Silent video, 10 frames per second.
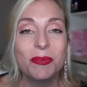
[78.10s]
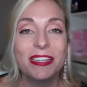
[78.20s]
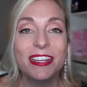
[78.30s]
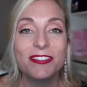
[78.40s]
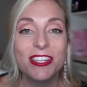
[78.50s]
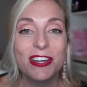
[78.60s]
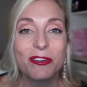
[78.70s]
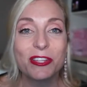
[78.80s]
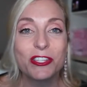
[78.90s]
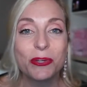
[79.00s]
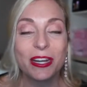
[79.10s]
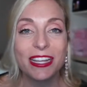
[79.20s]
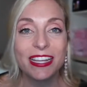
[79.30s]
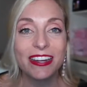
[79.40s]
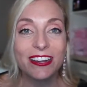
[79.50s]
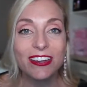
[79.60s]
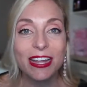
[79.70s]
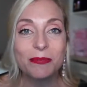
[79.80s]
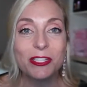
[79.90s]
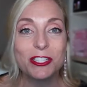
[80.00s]
We love to know that you are here
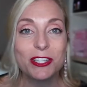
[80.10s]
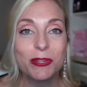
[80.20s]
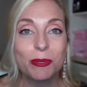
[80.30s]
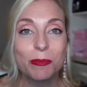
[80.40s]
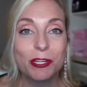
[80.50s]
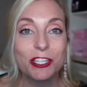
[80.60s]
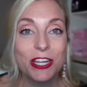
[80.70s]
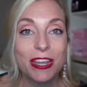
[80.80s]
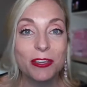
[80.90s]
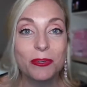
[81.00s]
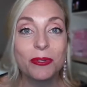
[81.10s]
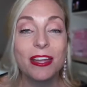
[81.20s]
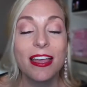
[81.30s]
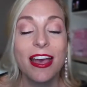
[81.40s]
and we just so appreciate you,